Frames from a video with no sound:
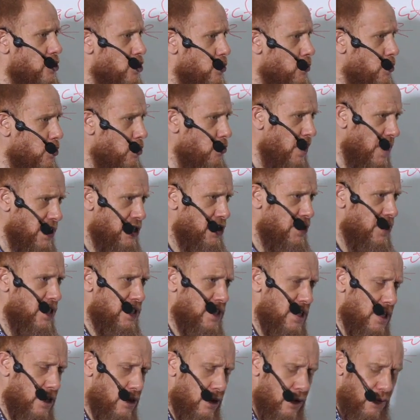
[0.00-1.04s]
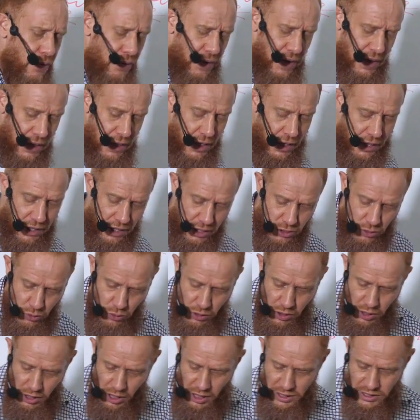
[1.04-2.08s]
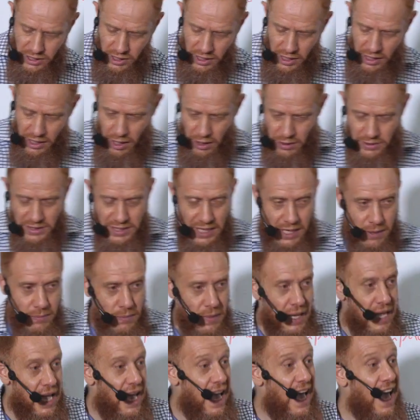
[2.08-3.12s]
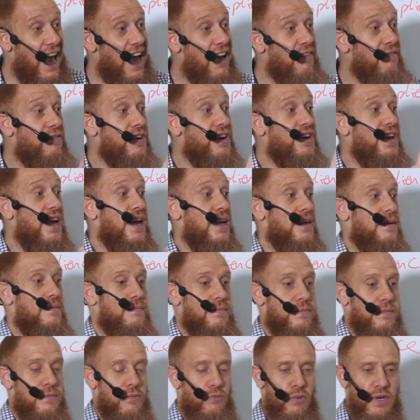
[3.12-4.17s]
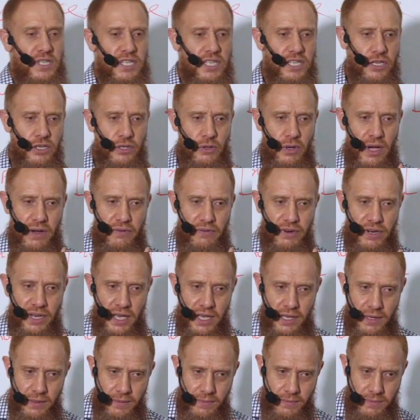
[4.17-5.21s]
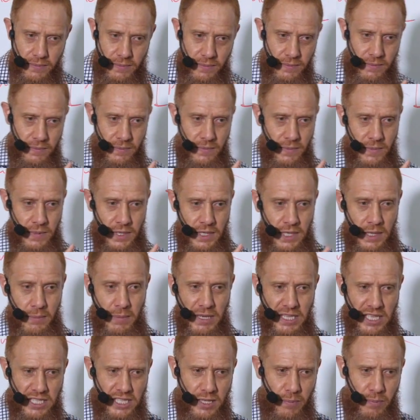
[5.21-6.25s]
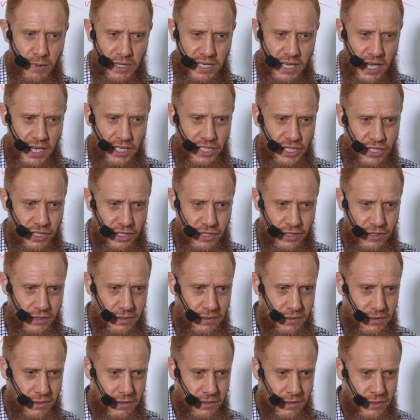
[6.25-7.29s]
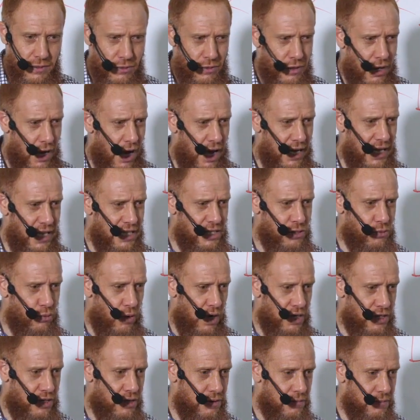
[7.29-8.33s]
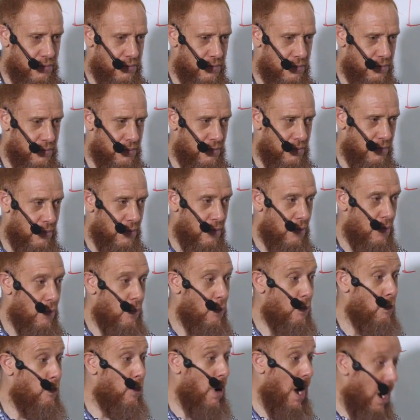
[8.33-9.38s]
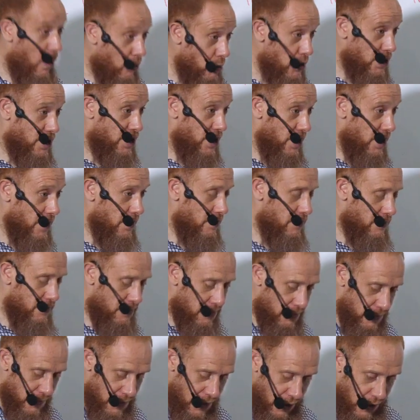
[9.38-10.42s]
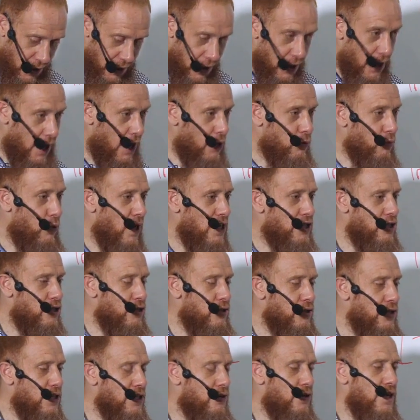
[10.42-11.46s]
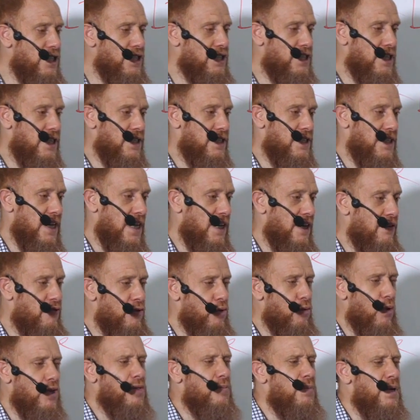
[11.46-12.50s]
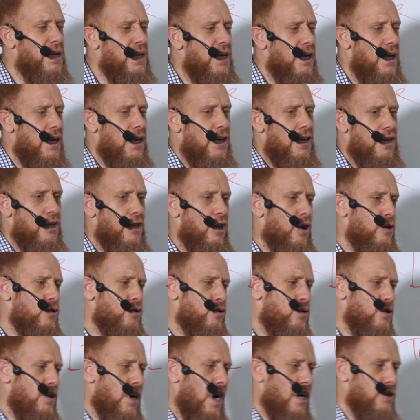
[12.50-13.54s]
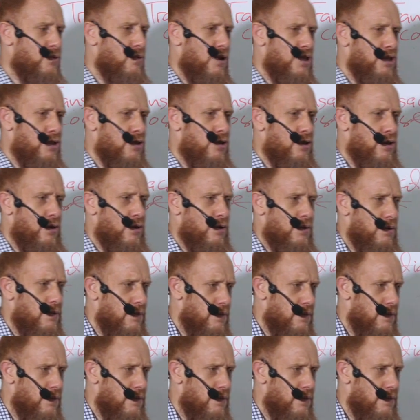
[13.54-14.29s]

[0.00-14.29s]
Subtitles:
To be rich is a good thing. Rasulullah sallallahu alaihi wasallam, every day, what did he do every day? He made a supplication. Against what? Poverty. And what do the Christians say? If you want to be close to God, what do?